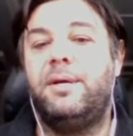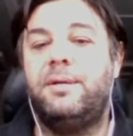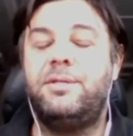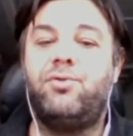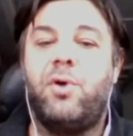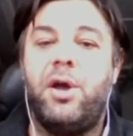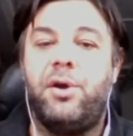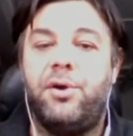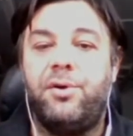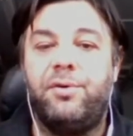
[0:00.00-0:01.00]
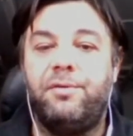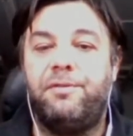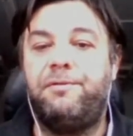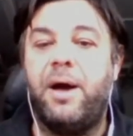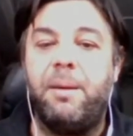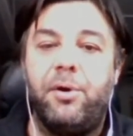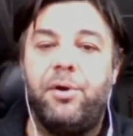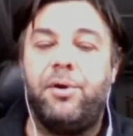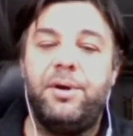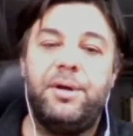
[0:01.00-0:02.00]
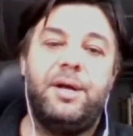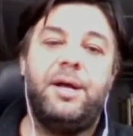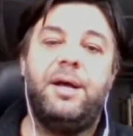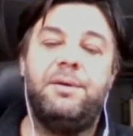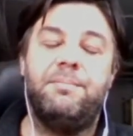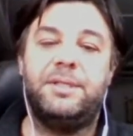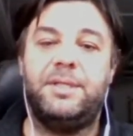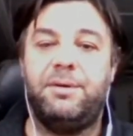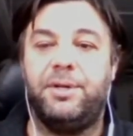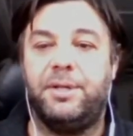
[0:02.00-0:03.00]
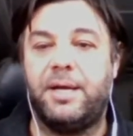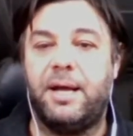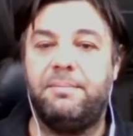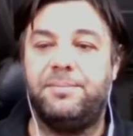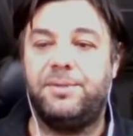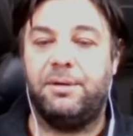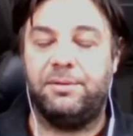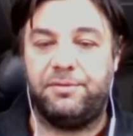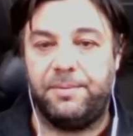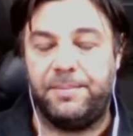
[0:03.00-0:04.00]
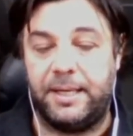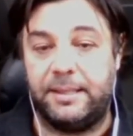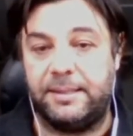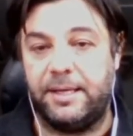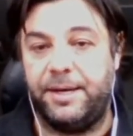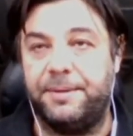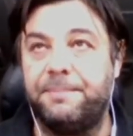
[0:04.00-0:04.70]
drier fiber material comes out from another side.